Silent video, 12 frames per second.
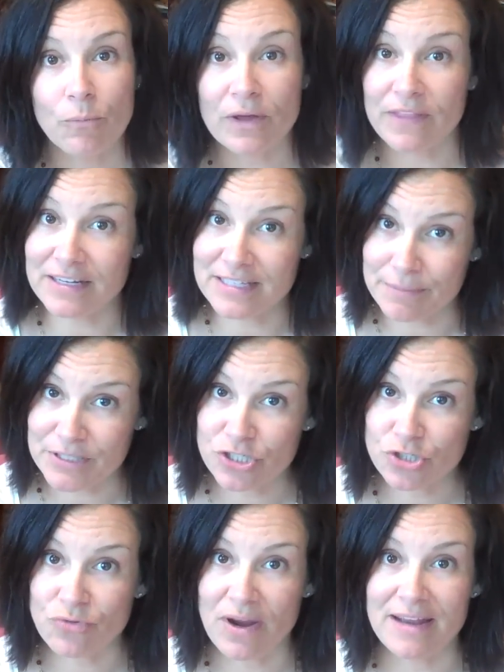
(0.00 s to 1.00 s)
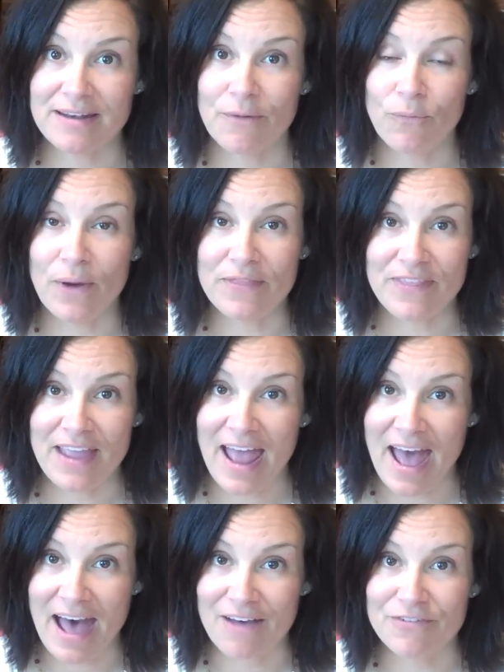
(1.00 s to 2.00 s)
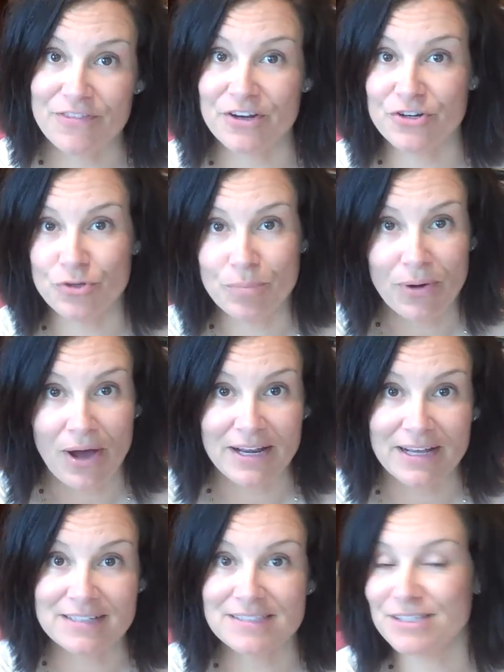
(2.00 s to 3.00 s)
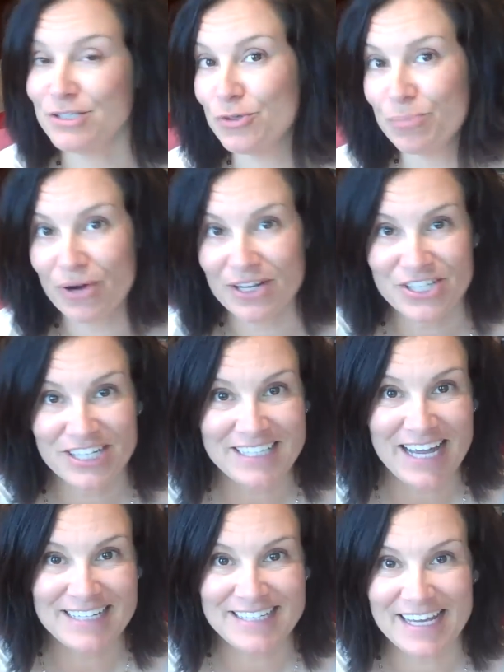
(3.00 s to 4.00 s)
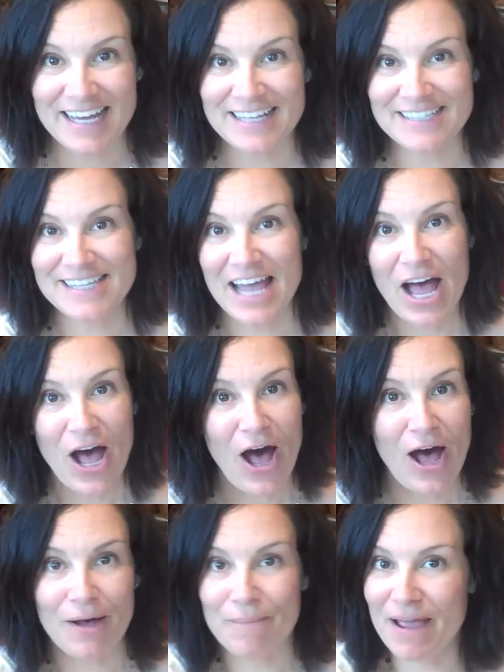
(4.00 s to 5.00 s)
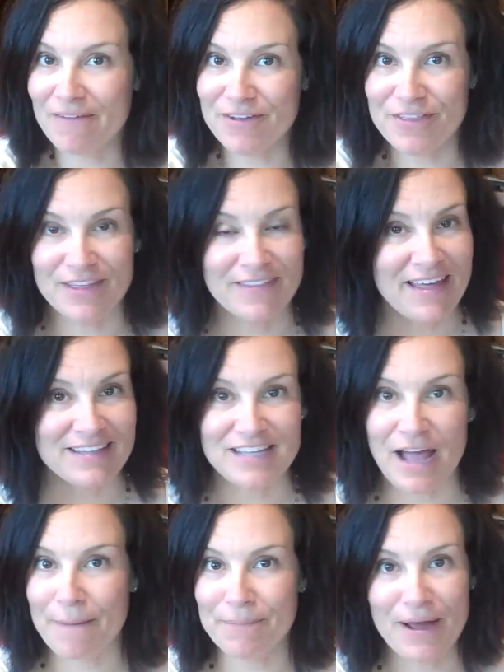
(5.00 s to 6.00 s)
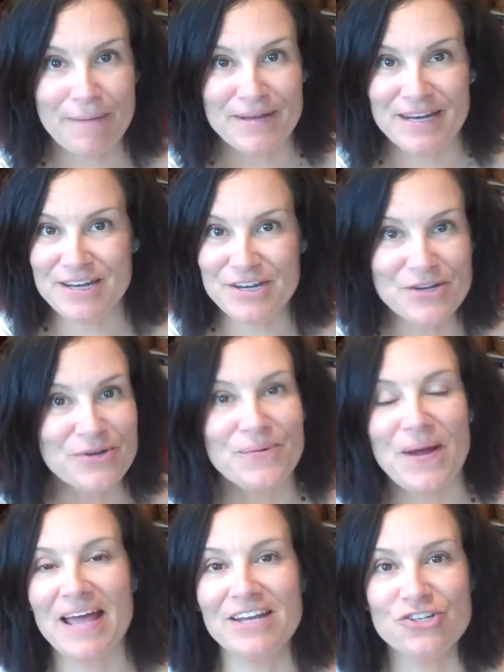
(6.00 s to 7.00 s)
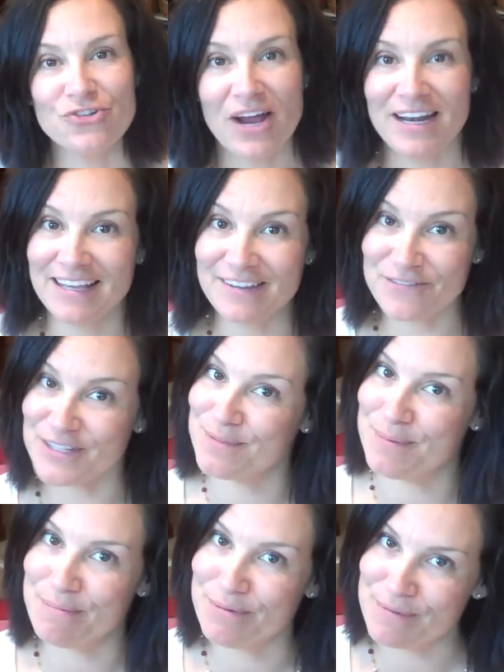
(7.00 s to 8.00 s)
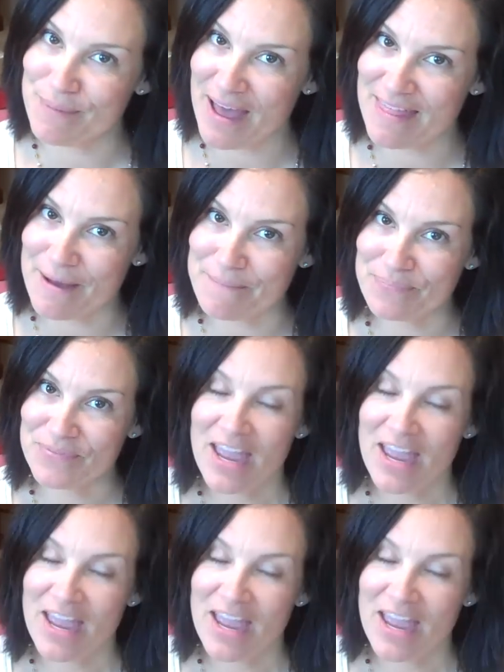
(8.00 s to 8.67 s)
where they demonstrate what they have, their new products, the new project ideas, everything that's upcoming and new, and try to convince people to buy them.